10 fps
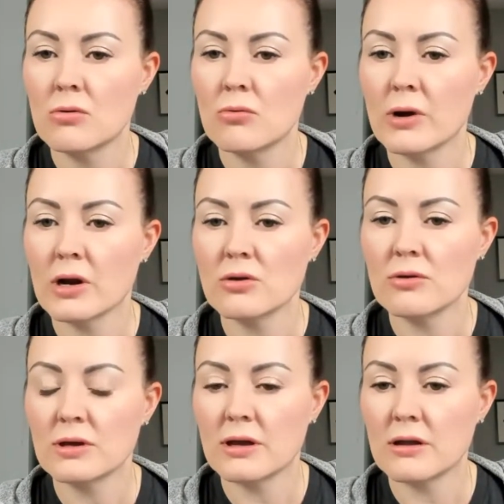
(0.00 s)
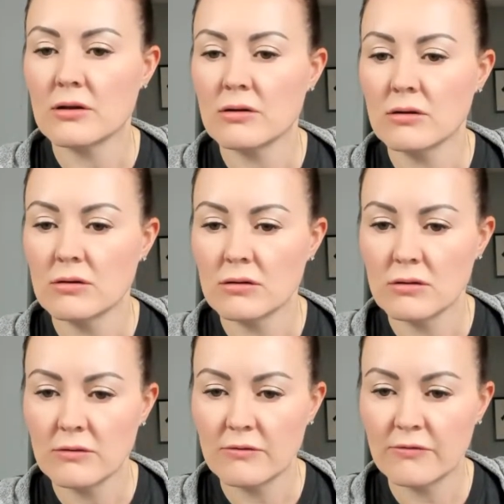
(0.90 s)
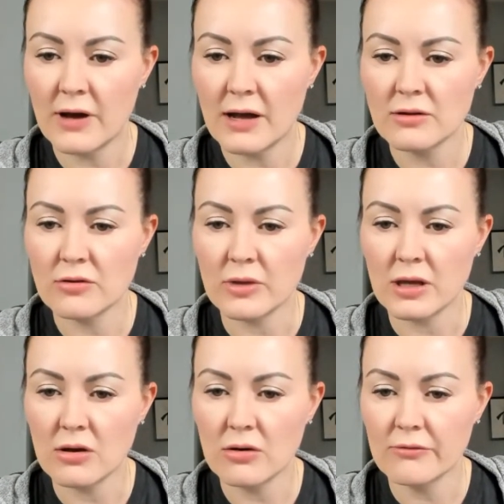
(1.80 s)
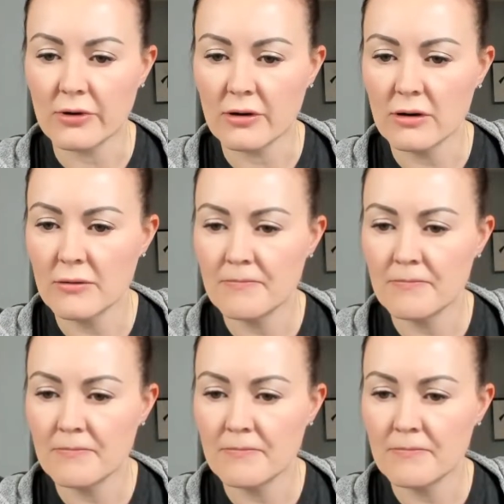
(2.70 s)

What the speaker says: where you can follow me over